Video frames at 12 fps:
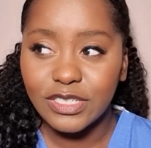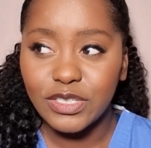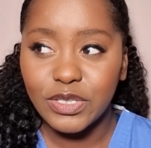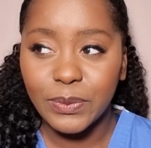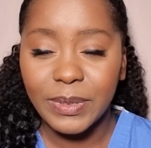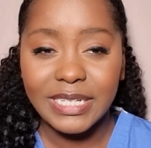just
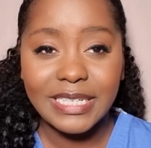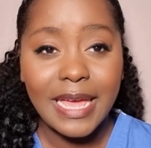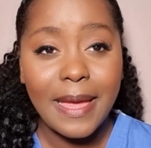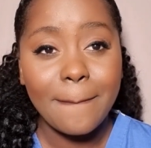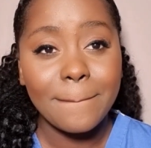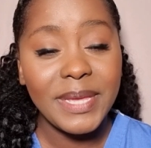do it
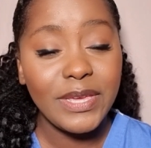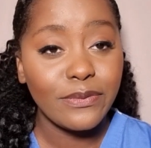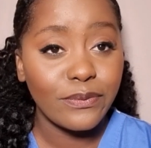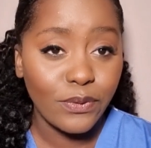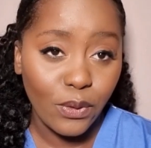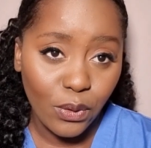
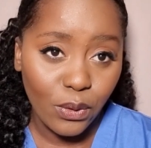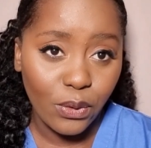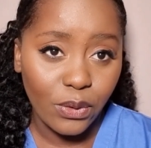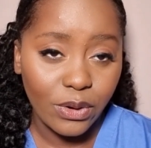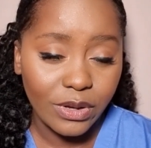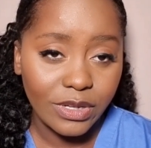
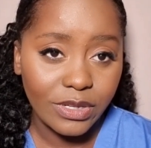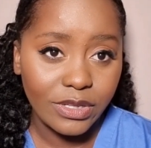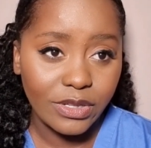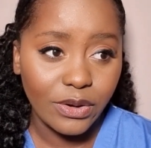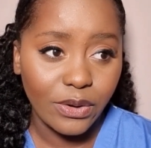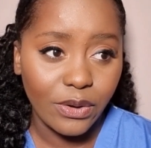before
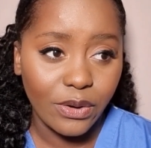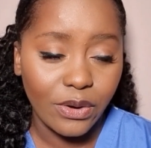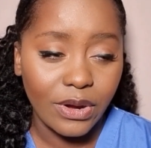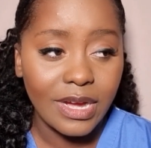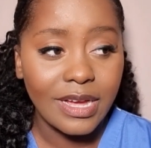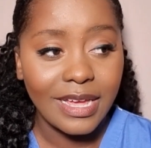
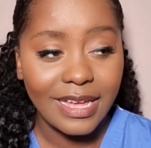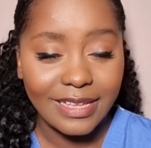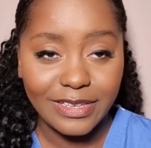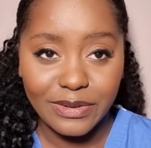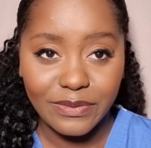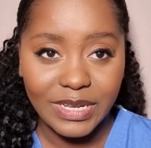your
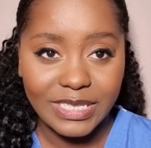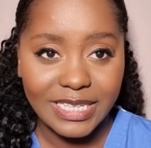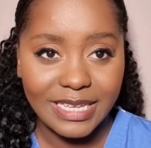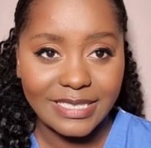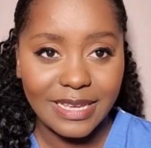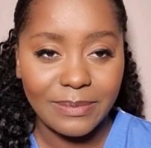university
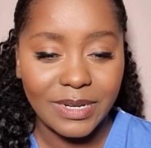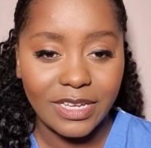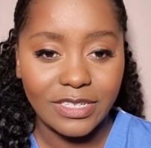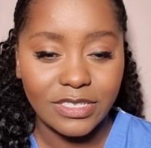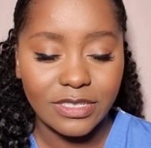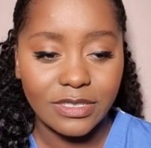
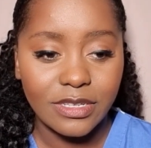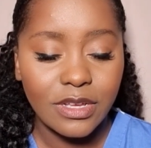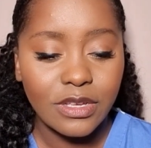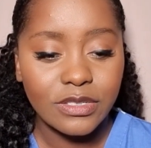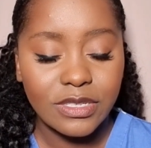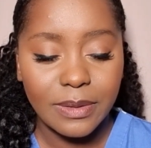examinations
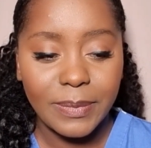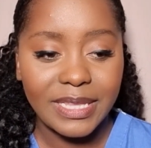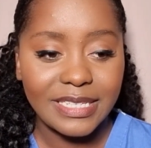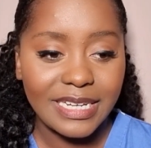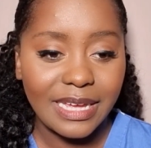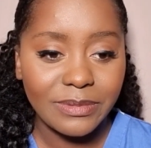so that by
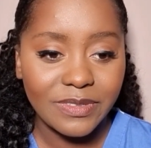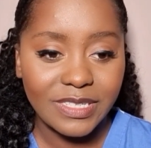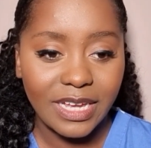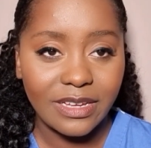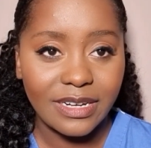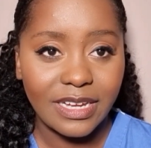the time you
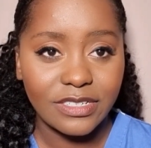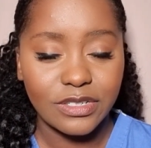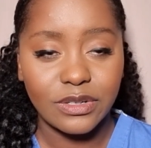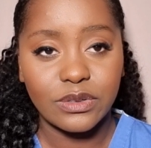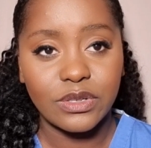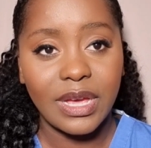start your
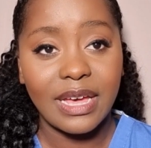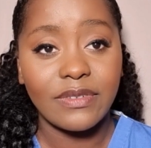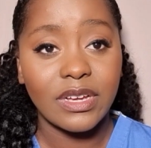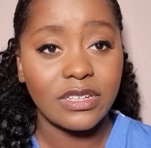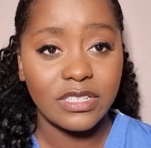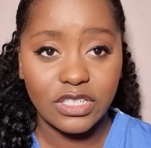nationals you have a
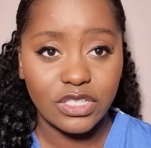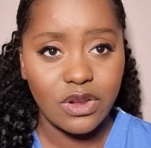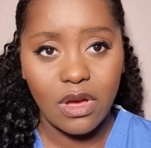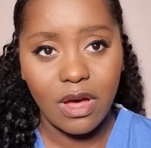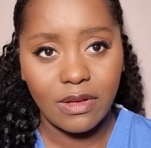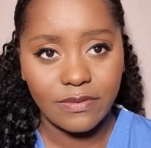
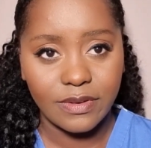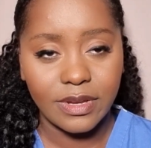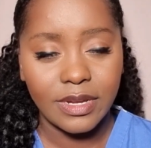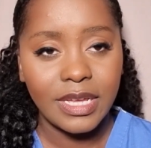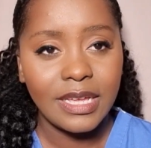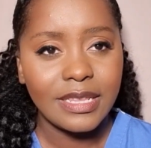conditional offer.
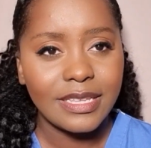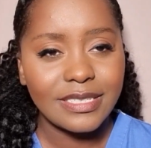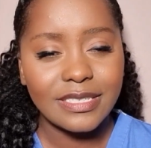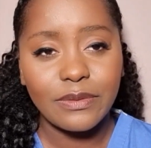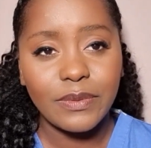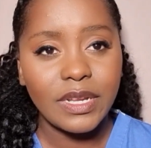This
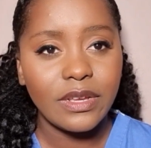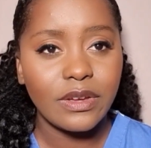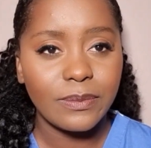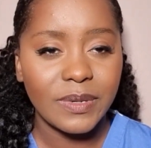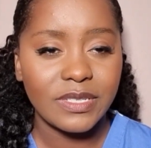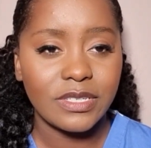is a really
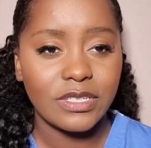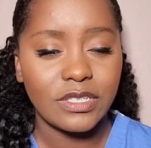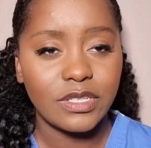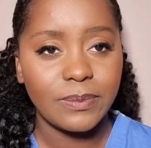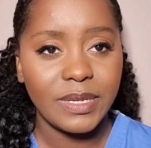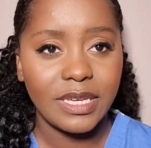good position
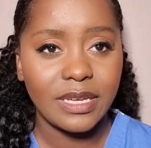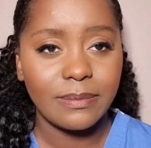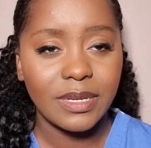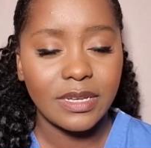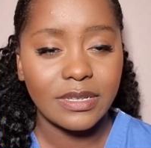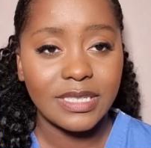to be in
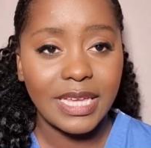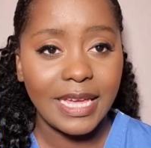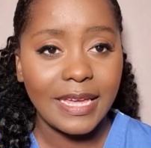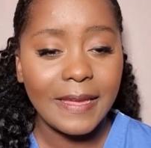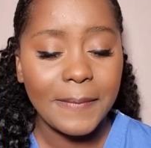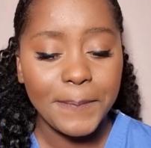because
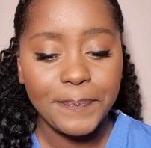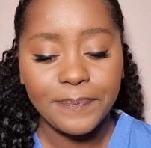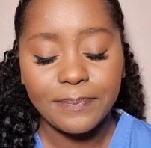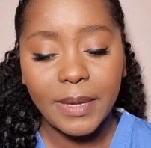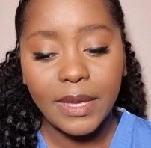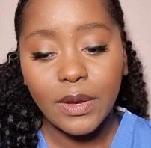A,
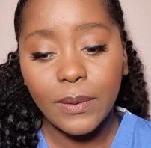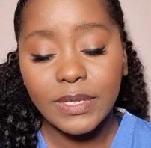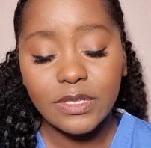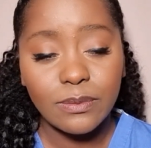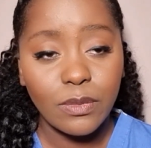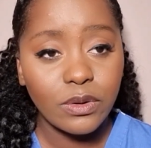by going
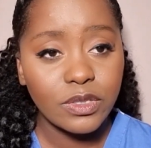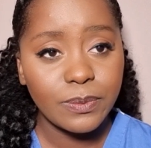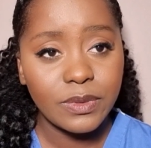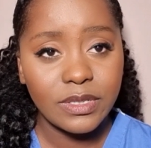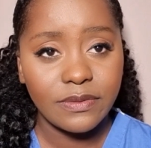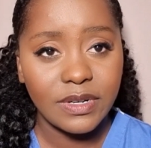to
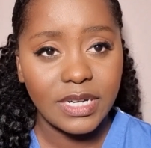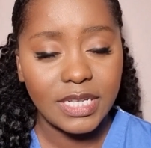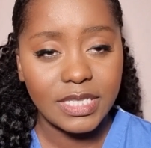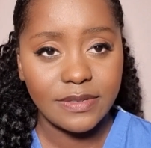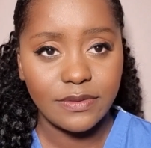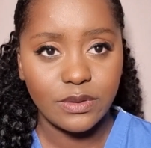multiple different
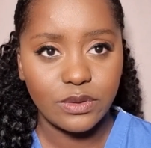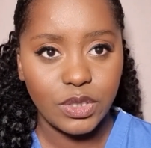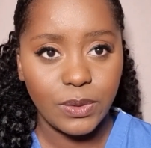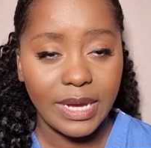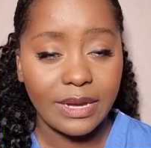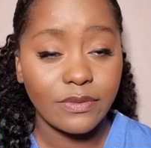interviews
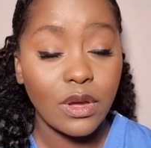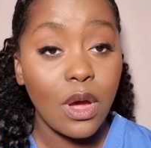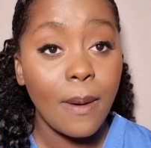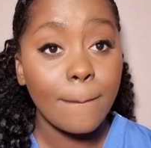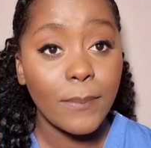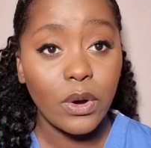you have
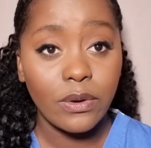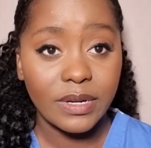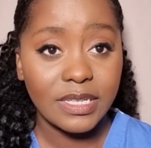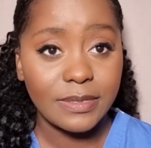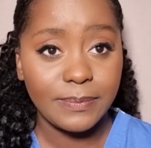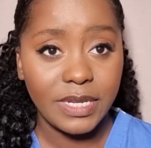more
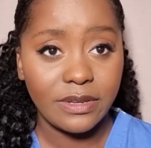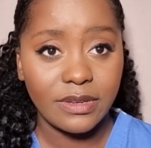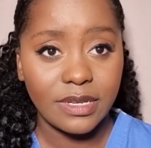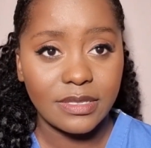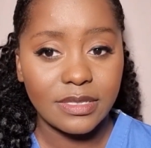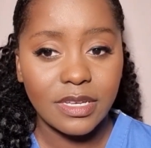
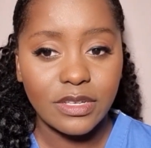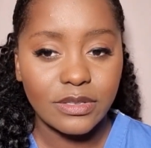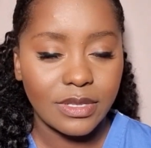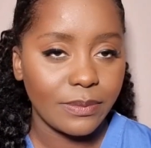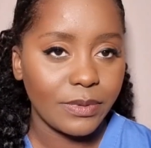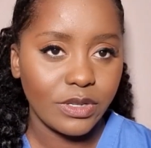experience
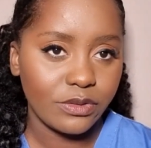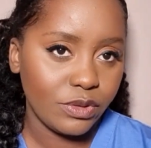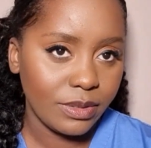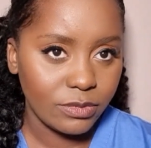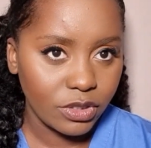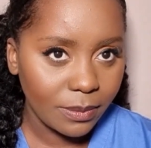so that when your
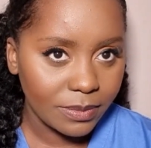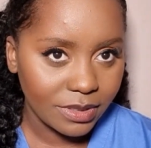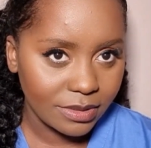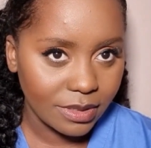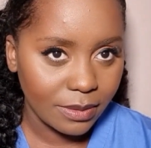dream job does